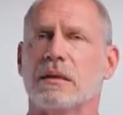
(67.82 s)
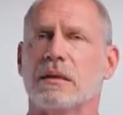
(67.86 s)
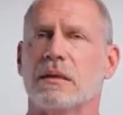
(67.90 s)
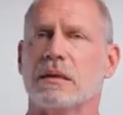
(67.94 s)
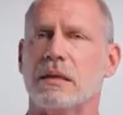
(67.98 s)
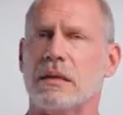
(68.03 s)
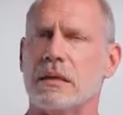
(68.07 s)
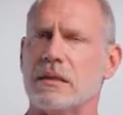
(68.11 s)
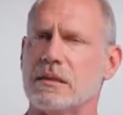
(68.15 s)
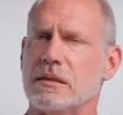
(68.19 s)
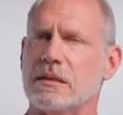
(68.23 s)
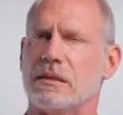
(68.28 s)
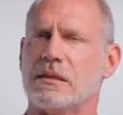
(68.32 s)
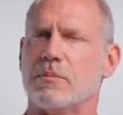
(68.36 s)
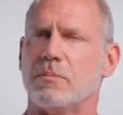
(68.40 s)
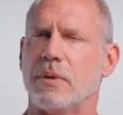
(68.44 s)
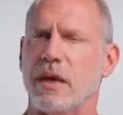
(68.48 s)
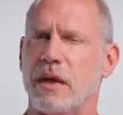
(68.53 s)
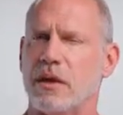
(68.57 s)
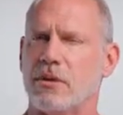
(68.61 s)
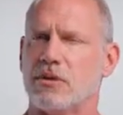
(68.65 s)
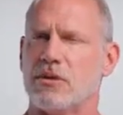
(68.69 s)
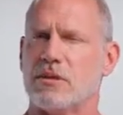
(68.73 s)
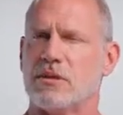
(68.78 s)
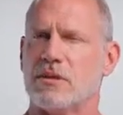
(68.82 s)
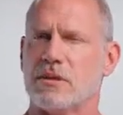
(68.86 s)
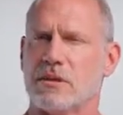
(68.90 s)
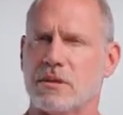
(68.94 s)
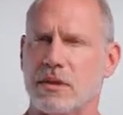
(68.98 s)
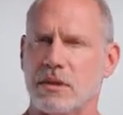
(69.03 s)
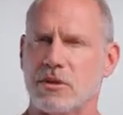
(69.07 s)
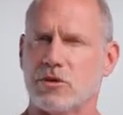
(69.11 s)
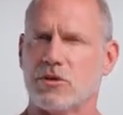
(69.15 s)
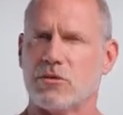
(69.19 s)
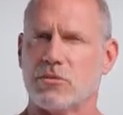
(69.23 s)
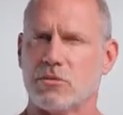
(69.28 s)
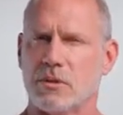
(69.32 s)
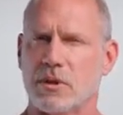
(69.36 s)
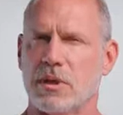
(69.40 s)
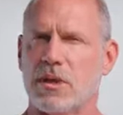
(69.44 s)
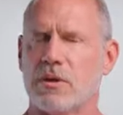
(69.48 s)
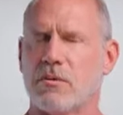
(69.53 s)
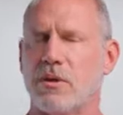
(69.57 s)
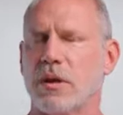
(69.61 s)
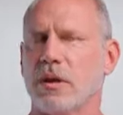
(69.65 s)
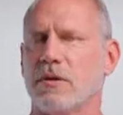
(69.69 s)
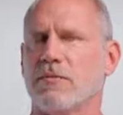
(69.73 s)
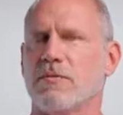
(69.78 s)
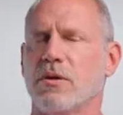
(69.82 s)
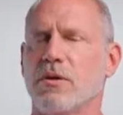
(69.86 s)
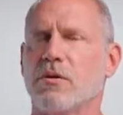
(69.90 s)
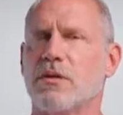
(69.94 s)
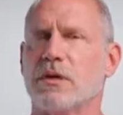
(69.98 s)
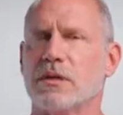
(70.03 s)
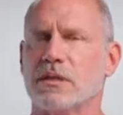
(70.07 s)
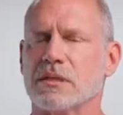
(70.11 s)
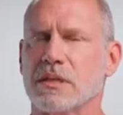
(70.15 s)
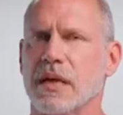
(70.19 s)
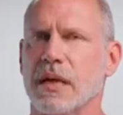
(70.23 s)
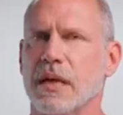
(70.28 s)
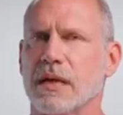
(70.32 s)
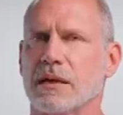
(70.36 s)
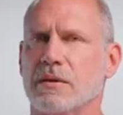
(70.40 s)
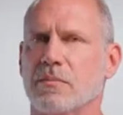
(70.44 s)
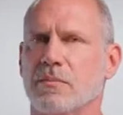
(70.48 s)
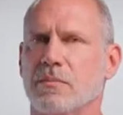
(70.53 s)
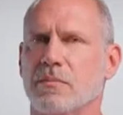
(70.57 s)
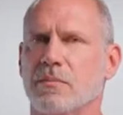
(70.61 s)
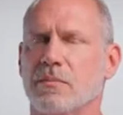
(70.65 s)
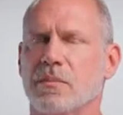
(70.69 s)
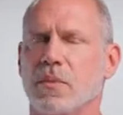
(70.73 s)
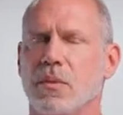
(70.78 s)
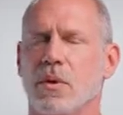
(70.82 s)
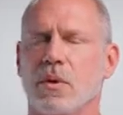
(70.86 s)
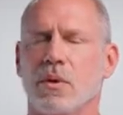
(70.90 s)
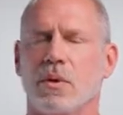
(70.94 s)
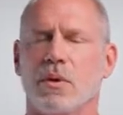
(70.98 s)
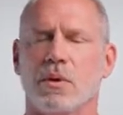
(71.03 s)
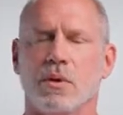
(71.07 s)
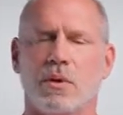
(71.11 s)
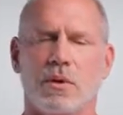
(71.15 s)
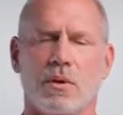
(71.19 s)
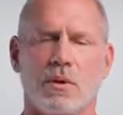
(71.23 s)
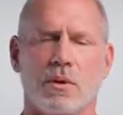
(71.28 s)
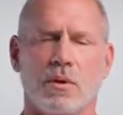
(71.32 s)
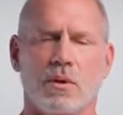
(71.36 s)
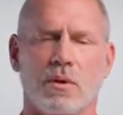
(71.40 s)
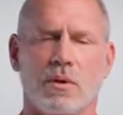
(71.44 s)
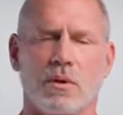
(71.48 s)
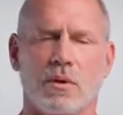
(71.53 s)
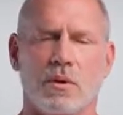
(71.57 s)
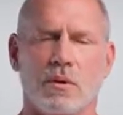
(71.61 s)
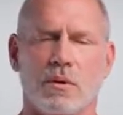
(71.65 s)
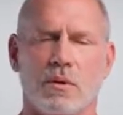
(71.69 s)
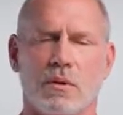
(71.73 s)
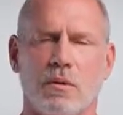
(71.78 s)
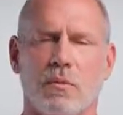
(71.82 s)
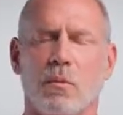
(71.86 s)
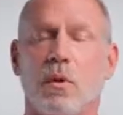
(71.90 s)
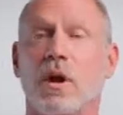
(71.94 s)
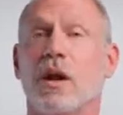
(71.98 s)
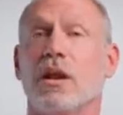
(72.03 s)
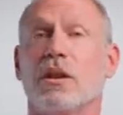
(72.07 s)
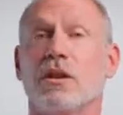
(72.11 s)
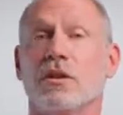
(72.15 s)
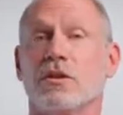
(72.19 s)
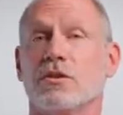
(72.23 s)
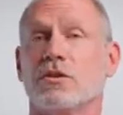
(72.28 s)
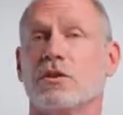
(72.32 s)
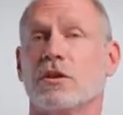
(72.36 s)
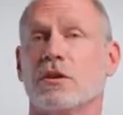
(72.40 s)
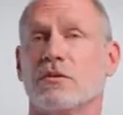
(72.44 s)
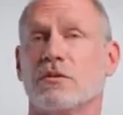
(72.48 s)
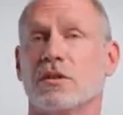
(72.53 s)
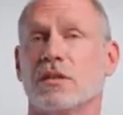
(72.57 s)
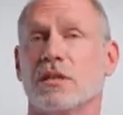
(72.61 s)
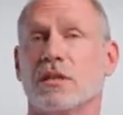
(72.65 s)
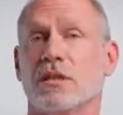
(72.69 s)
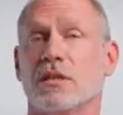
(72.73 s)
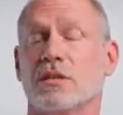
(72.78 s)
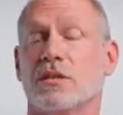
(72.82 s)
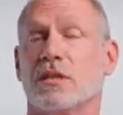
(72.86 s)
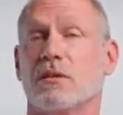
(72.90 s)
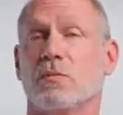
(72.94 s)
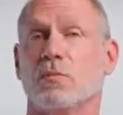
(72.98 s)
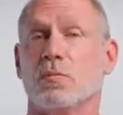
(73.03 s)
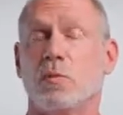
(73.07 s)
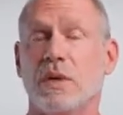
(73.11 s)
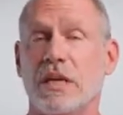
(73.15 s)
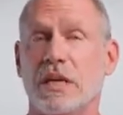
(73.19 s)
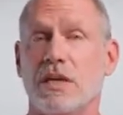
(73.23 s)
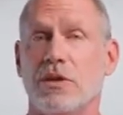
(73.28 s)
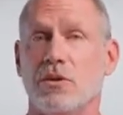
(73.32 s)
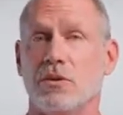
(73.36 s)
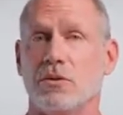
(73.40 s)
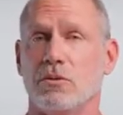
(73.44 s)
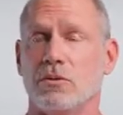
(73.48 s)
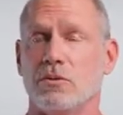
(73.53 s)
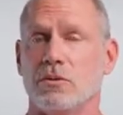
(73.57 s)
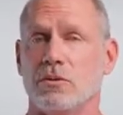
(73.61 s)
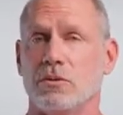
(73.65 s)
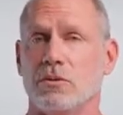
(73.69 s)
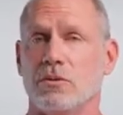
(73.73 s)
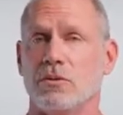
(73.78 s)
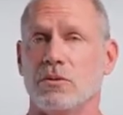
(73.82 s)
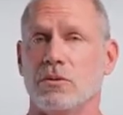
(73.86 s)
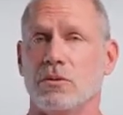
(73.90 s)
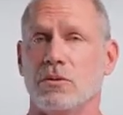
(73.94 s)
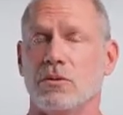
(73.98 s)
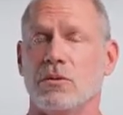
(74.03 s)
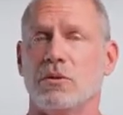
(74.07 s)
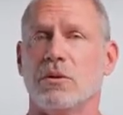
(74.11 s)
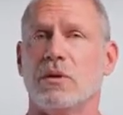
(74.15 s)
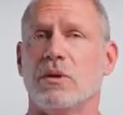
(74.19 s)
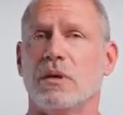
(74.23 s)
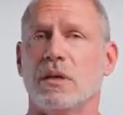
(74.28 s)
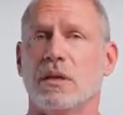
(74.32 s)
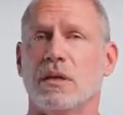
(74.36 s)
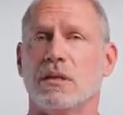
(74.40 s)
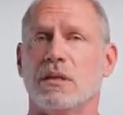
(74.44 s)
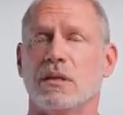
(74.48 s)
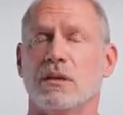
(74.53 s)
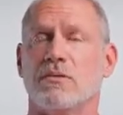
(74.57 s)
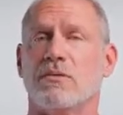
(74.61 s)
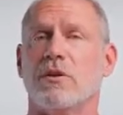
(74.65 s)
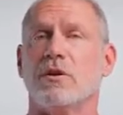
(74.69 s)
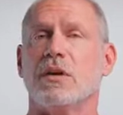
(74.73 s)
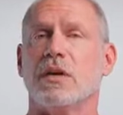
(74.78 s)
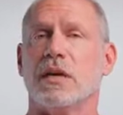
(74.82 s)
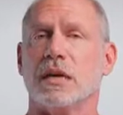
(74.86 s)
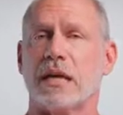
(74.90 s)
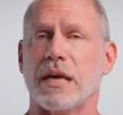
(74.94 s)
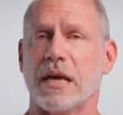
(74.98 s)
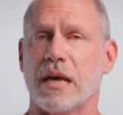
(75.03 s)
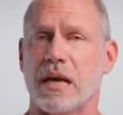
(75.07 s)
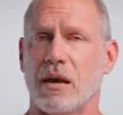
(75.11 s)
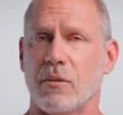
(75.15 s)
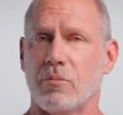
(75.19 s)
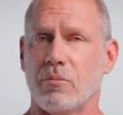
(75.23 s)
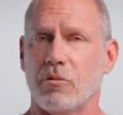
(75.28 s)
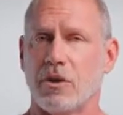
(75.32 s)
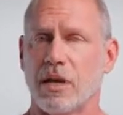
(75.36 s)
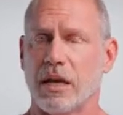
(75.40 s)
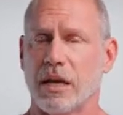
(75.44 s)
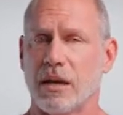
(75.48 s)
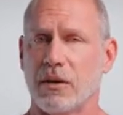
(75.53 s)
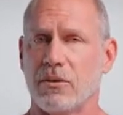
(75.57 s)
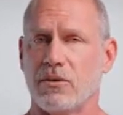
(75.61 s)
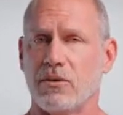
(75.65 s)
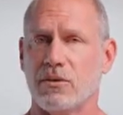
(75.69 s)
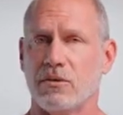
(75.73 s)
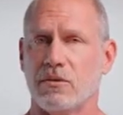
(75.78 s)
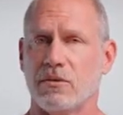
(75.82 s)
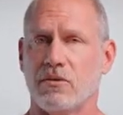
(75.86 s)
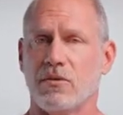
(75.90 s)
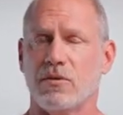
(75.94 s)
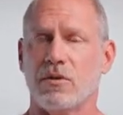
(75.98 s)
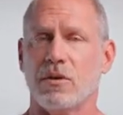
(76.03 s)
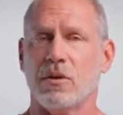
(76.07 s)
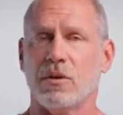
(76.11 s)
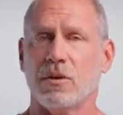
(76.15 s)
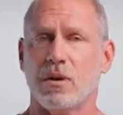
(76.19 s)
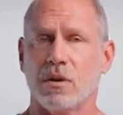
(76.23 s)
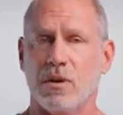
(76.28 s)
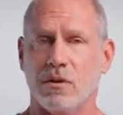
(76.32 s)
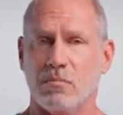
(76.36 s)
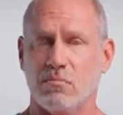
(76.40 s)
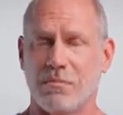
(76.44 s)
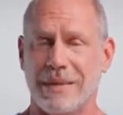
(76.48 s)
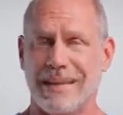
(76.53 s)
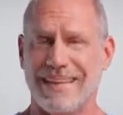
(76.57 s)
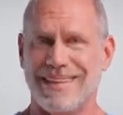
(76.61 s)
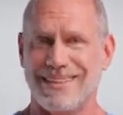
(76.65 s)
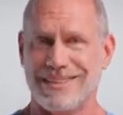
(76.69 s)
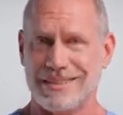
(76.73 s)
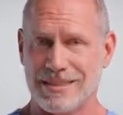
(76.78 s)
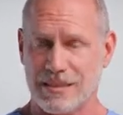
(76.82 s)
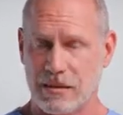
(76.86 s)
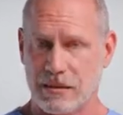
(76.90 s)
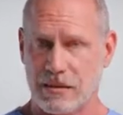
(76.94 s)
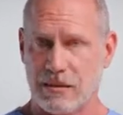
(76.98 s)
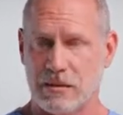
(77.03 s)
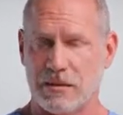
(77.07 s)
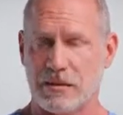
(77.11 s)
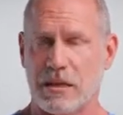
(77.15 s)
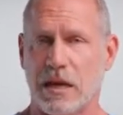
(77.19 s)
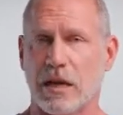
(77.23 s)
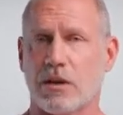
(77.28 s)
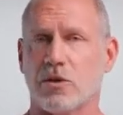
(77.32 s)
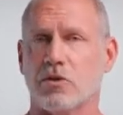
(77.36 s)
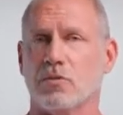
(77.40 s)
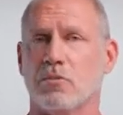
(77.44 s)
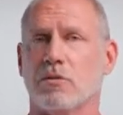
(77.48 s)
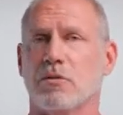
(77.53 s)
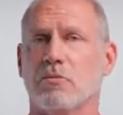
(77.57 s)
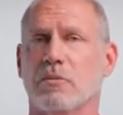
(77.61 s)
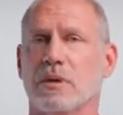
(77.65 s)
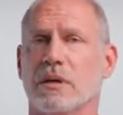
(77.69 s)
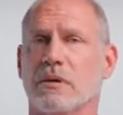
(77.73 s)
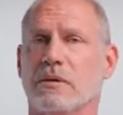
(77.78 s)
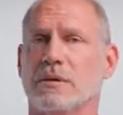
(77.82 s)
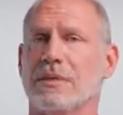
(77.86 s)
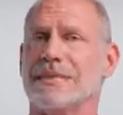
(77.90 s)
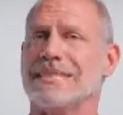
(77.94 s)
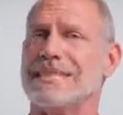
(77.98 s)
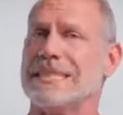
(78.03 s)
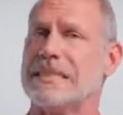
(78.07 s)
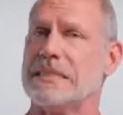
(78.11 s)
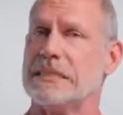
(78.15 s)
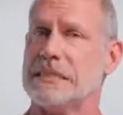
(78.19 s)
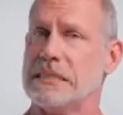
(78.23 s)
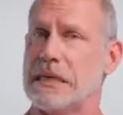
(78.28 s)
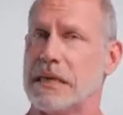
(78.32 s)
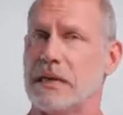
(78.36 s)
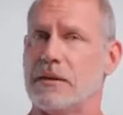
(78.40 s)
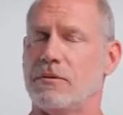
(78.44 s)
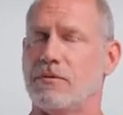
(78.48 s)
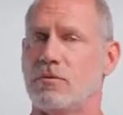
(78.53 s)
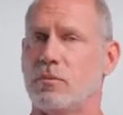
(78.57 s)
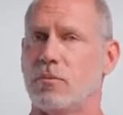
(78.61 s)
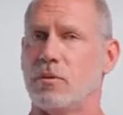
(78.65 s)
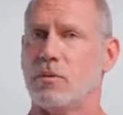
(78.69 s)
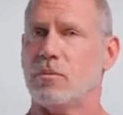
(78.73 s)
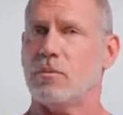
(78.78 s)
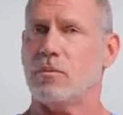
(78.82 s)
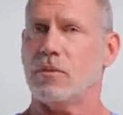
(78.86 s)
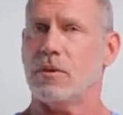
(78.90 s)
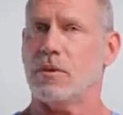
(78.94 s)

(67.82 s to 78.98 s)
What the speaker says: These are the patients that you really want to focus on. One of the services that we use is a very comprehensive men's sexual wellness intake form.